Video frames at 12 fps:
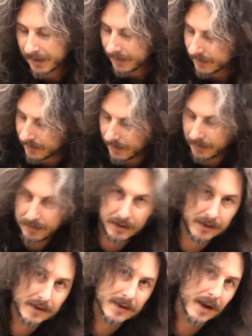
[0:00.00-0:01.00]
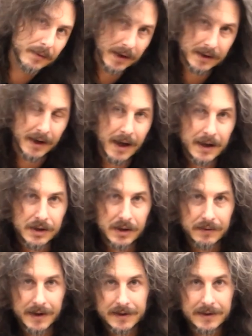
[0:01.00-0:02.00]
So on this side we got the K&J
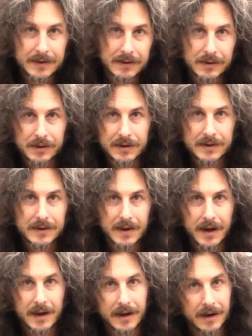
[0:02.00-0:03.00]
Racing Solutions set,